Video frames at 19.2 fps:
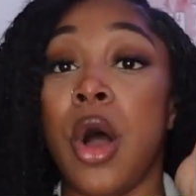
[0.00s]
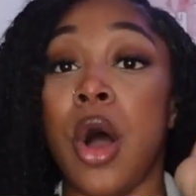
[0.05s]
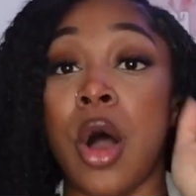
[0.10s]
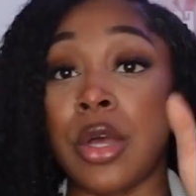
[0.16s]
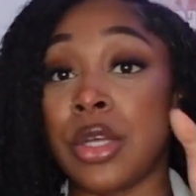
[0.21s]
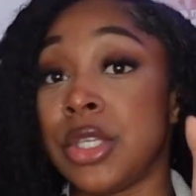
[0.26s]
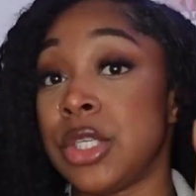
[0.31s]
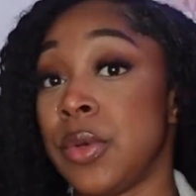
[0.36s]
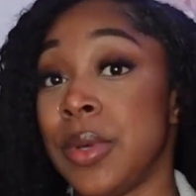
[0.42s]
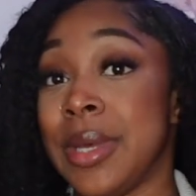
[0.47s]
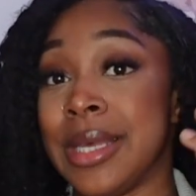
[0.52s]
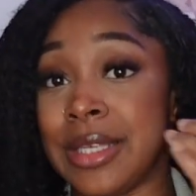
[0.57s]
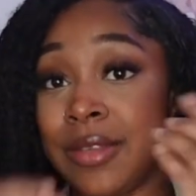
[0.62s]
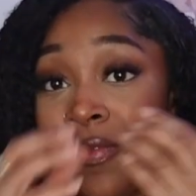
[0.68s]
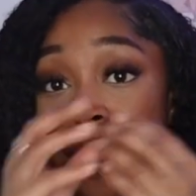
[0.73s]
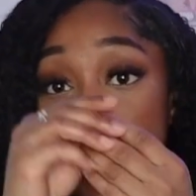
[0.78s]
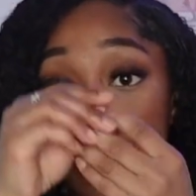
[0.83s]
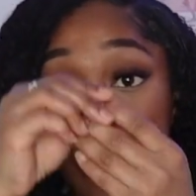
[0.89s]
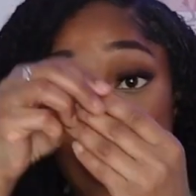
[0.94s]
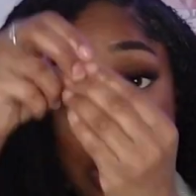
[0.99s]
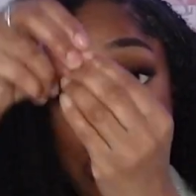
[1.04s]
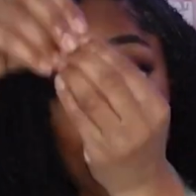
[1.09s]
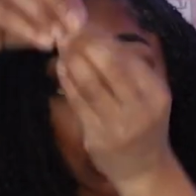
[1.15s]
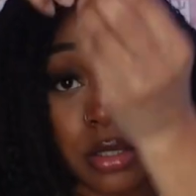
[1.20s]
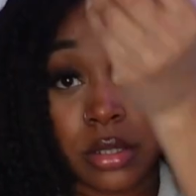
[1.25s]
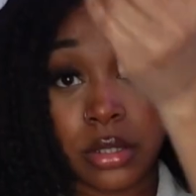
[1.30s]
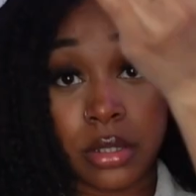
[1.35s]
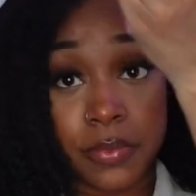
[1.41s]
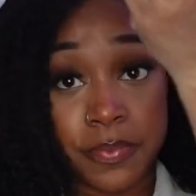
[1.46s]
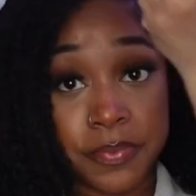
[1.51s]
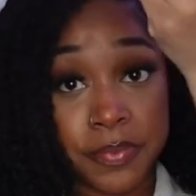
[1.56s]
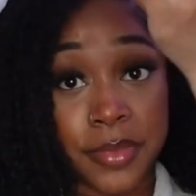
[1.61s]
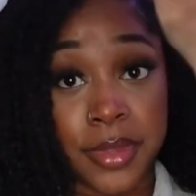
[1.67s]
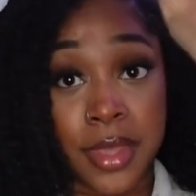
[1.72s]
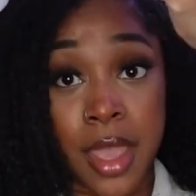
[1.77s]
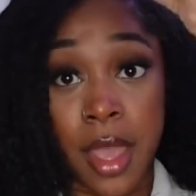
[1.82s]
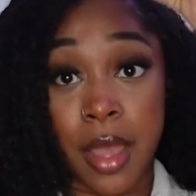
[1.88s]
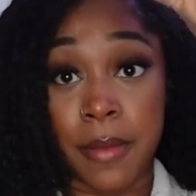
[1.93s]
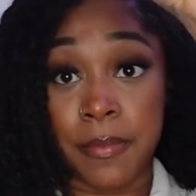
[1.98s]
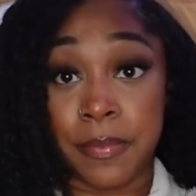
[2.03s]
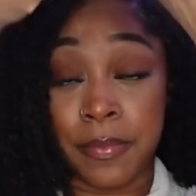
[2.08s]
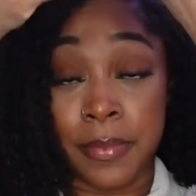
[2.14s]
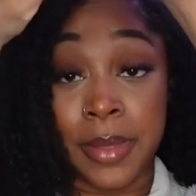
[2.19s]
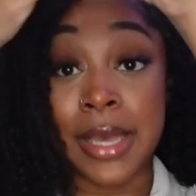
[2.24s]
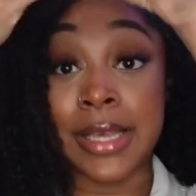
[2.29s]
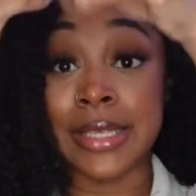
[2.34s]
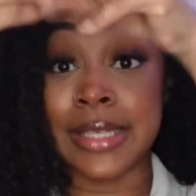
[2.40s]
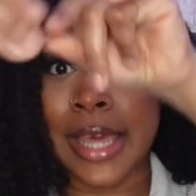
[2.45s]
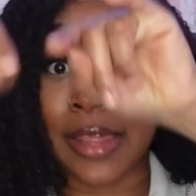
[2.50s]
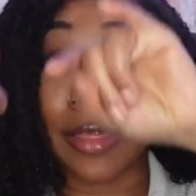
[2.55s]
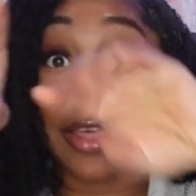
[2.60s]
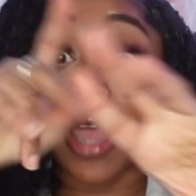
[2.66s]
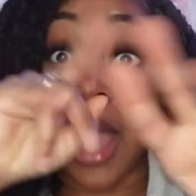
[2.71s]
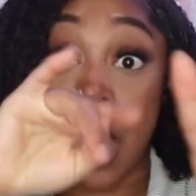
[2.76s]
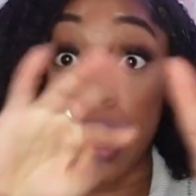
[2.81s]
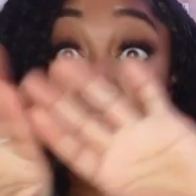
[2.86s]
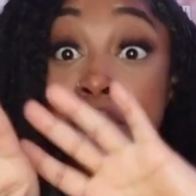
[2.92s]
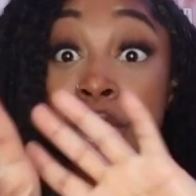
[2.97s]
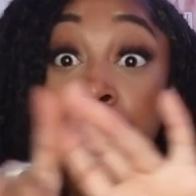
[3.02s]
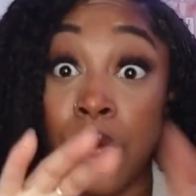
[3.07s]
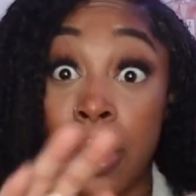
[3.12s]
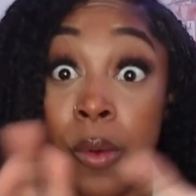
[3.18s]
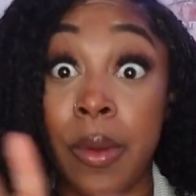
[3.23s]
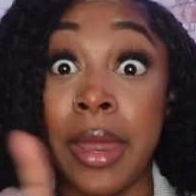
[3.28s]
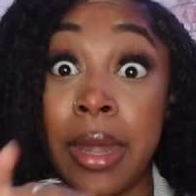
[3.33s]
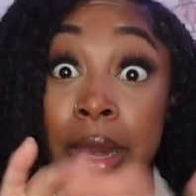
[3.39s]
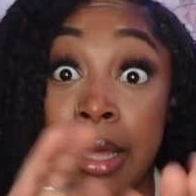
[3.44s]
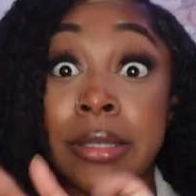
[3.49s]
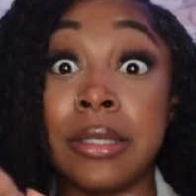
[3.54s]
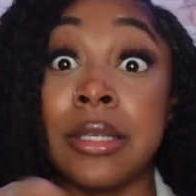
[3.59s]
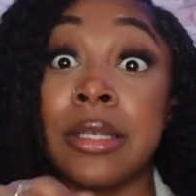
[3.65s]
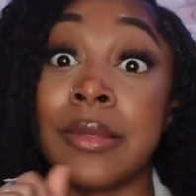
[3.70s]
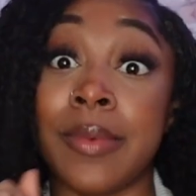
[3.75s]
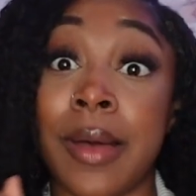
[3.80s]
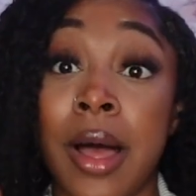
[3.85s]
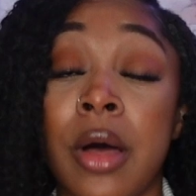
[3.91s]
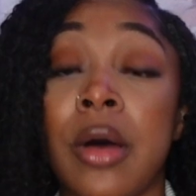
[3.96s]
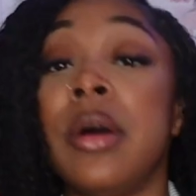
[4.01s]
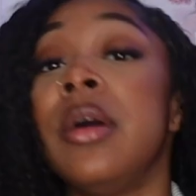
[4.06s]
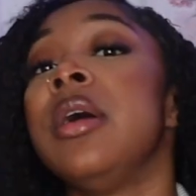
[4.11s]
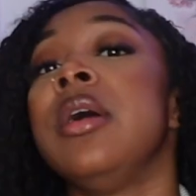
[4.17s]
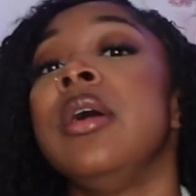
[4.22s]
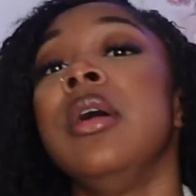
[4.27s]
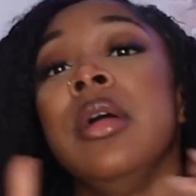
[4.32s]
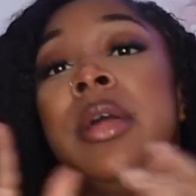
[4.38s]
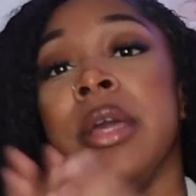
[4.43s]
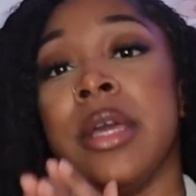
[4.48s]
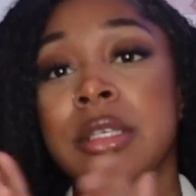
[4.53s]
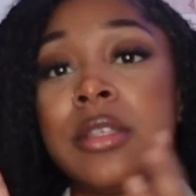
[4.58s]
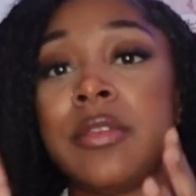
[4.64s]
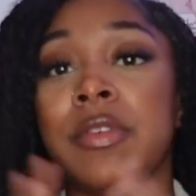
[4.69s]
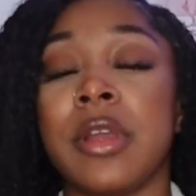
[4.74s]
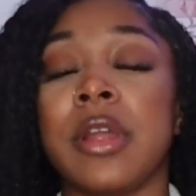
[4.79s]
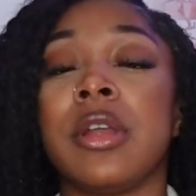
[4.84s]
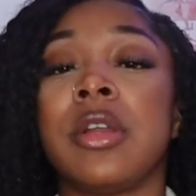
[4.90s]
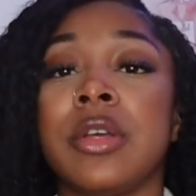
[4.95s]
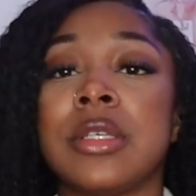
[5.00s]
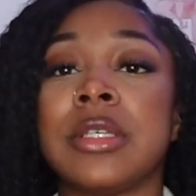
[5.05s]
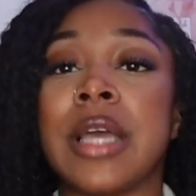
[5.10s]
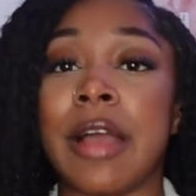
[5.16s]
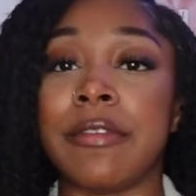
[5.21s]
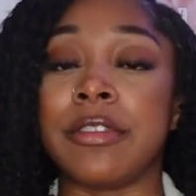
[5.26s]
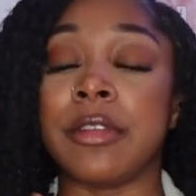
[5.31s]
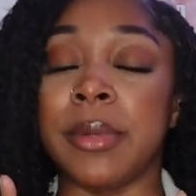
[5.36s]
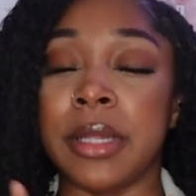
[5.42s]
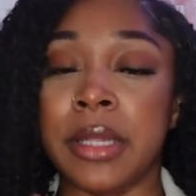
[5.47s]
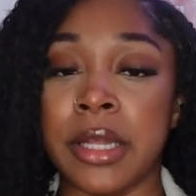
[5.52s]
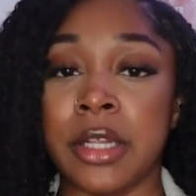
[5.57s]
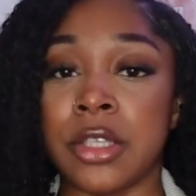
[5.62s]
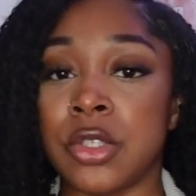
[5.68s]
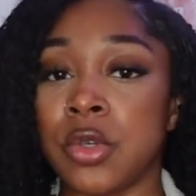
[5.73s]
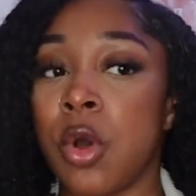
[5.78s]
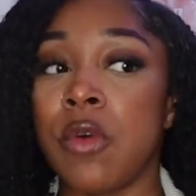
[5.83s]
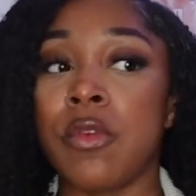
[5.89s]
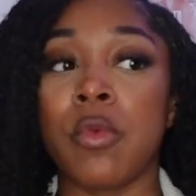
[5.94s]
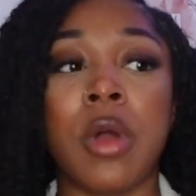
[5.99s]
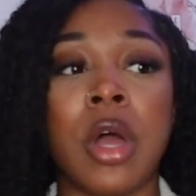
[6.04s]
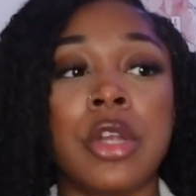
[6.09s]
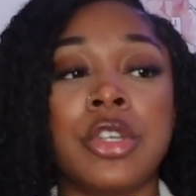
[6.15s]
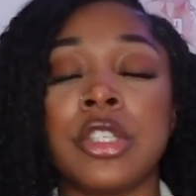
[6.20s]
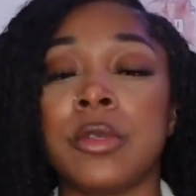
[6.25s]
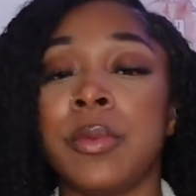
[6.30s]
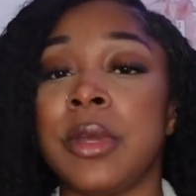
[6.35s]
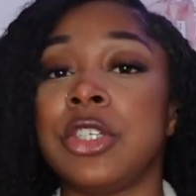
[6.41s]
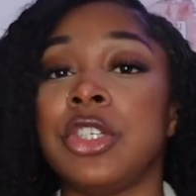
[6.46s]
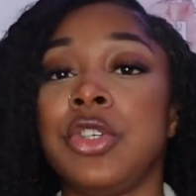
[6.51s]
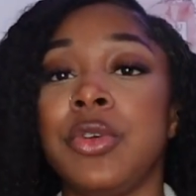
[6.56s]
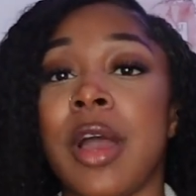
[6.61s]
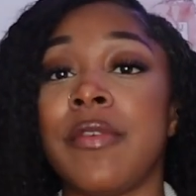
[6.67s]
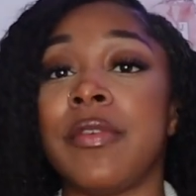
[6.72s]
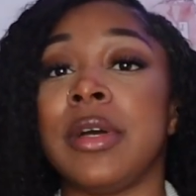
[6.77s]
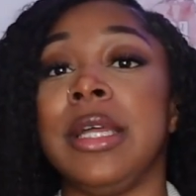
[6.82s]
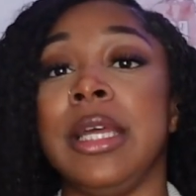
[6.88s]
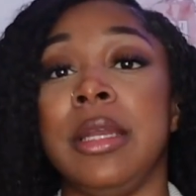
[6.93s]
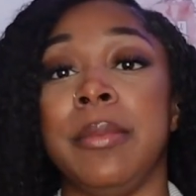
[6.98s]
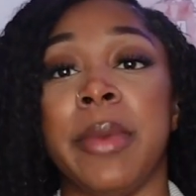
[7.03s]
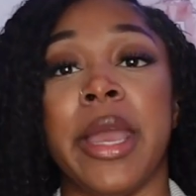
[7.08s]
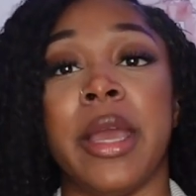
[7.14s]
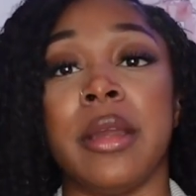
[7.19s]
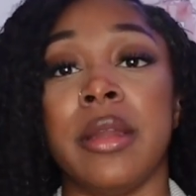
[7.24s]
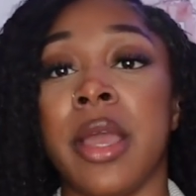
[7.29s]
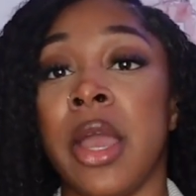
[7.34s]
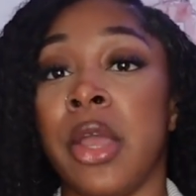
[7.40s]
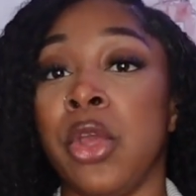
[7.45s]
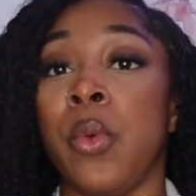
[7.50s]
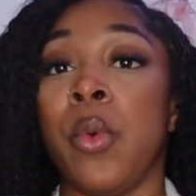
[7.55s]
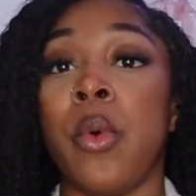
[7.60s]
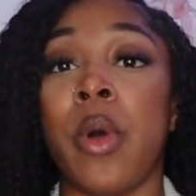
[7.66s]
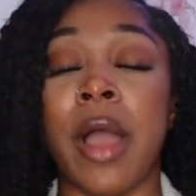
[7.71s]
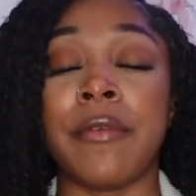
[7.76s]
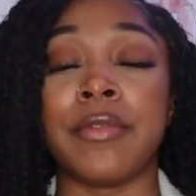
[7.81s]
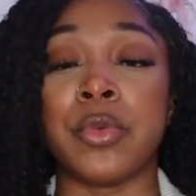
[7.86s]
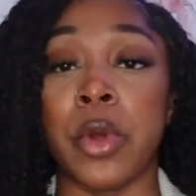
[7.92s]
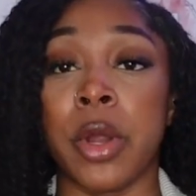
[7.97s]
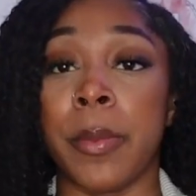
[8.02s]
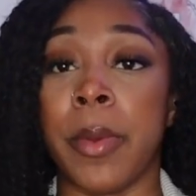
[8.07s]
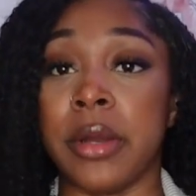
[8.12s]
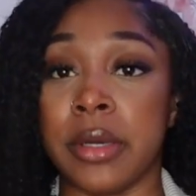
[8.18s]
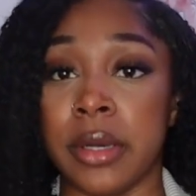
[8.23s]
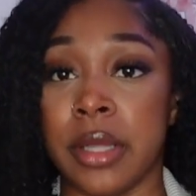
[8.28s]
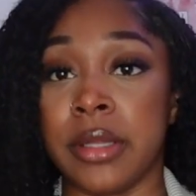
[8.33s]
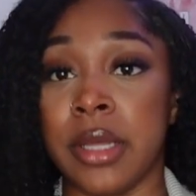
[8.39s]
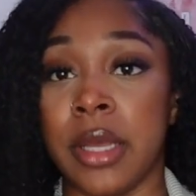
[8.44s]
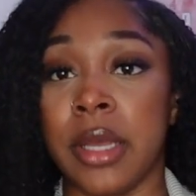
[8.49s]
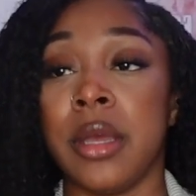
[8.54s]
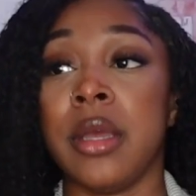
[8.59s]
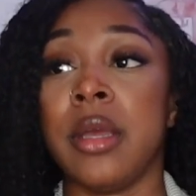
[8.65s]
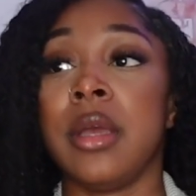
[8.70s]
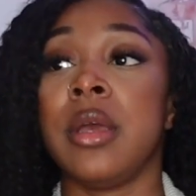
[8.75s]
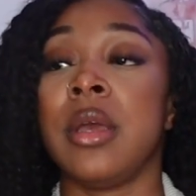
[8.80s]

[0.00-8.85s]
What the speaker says: Also his fingernails, yeah, because they also go in us as well. His fingernails have to be clean. So overall, just make sure you have a clean man, and you won't have to worry about nothing.